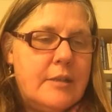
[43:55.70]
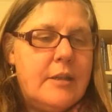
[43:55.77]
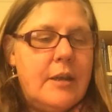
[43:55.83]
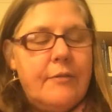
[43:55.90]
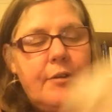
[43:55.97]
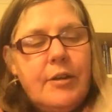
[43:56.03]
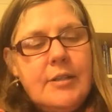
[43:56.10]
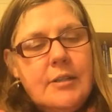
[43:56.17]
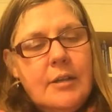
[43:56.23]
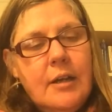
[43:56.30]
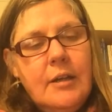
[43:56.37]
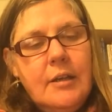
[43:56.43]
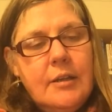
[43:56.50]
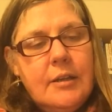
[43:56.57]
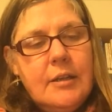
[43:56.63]
See, if I
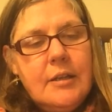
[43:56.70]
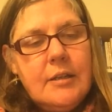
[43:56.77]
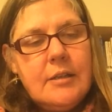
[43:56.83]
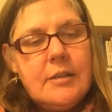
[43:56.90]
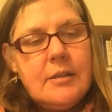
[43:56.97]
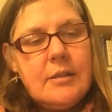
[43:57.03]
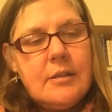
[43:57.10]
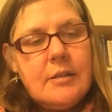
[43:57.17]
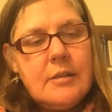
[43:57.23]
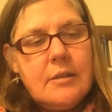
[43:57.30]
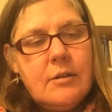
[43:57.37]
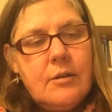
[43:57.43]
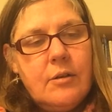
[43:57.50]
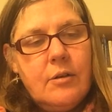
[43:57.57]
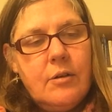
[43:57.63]
start this
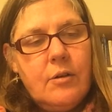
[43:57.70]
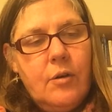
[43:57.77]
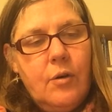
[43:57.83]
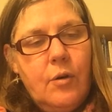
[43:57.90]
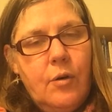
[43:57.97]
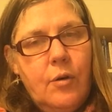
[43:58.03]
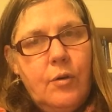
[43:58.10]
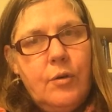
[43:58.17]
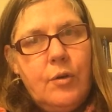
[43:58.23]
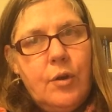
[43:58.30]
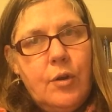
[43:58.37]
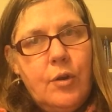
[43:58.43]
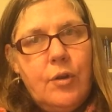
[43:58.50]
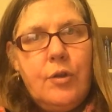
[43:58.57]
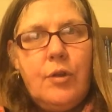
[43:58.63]

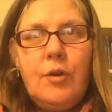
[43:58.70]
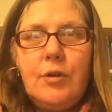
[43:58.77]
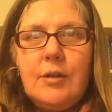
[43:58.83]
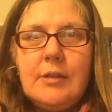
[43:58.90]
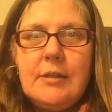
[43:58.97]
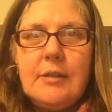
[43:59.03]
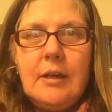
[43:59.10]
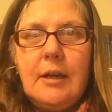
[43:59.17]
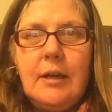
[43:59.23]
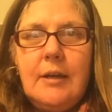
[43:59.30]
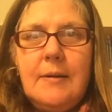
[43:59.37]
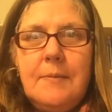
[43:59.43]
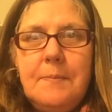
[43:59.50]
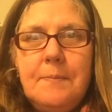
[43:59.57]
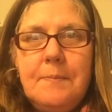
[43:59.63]
on
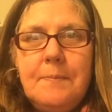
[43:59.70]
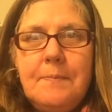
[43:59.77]
Thursday,